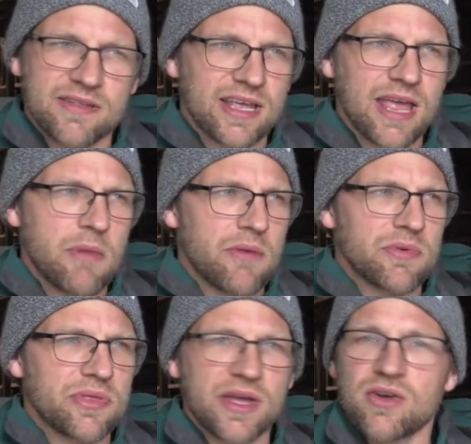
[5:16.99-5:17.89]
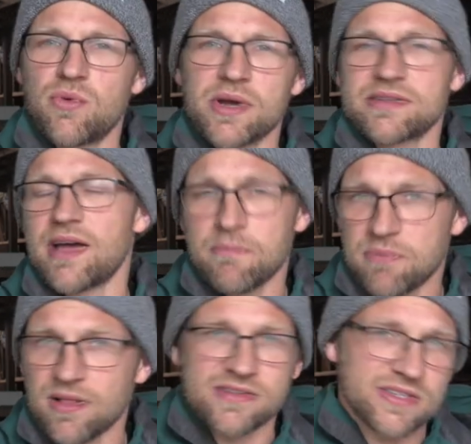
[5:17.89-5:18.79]
They came out with like QuickTime
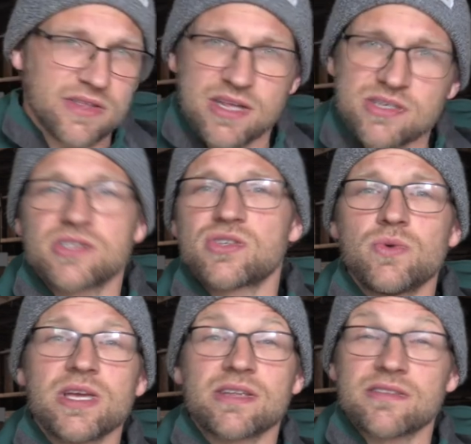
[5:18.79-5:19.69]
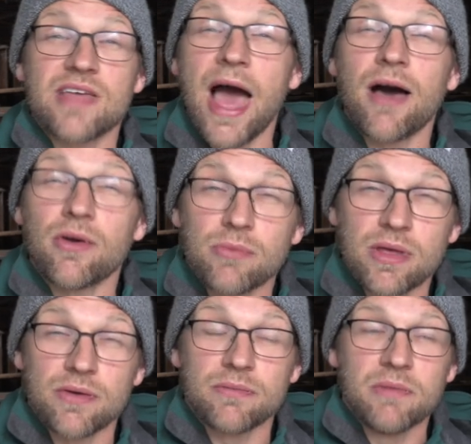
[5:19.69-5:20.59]
Plus, so they just tweaked the
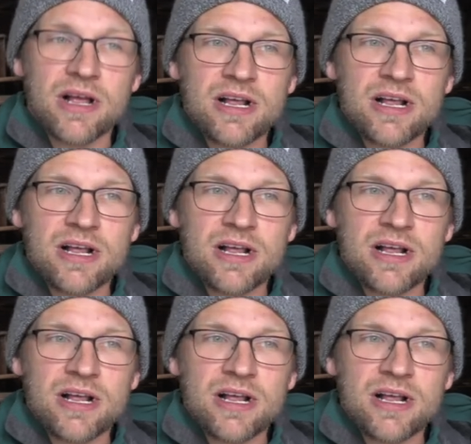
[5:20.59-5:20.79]
algorithm,